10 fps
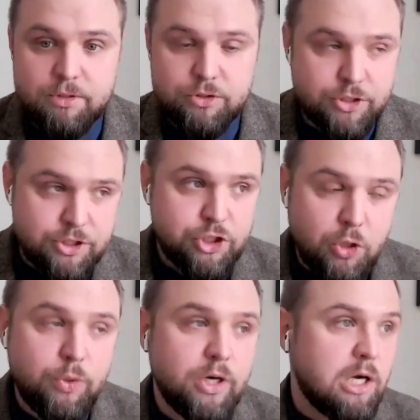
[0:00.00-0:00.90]
Just show
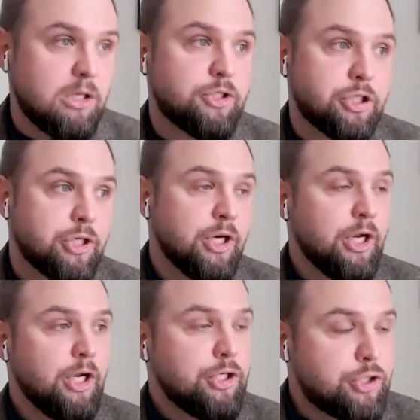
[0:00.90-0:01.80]
your culture,
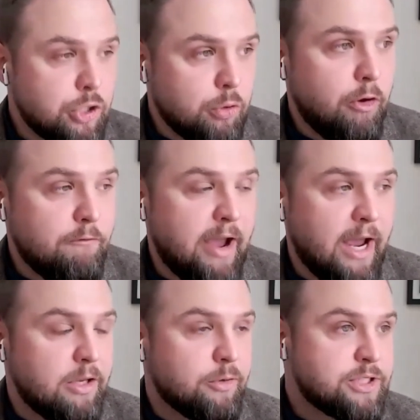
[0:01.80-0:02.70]
show your
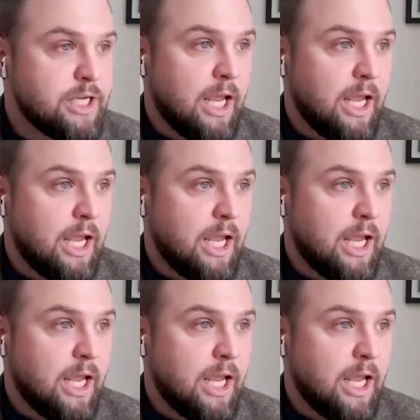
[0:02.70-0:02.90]
values,